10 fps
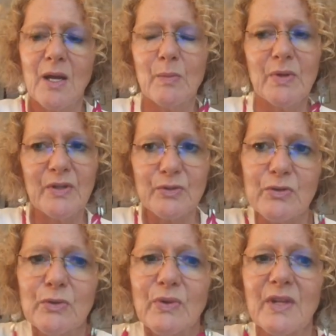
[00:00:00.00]
But the
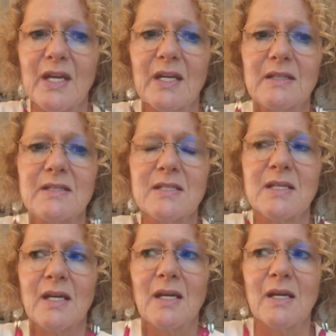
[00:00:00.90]
truth is
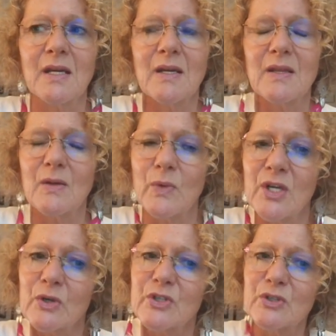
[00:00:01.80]
that we're
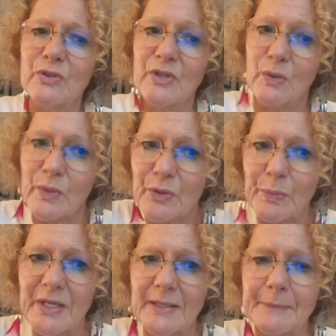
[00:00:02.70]
not sure that it will
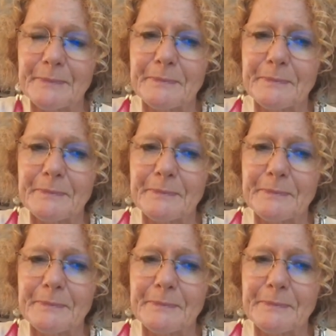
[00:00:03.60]
be.